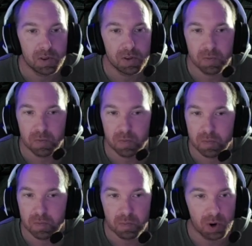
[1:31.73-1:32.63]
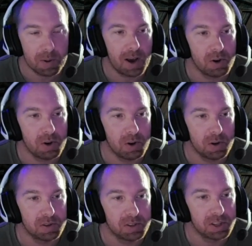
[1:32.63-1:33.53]
we're happy to have you and
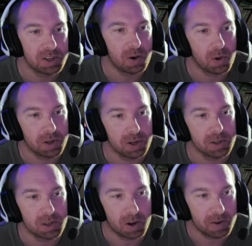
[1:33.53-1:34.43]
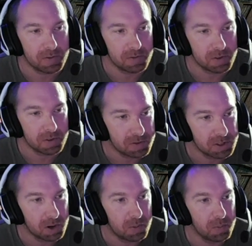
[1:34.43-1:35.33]
chit chat with us and all that fun stuff. So,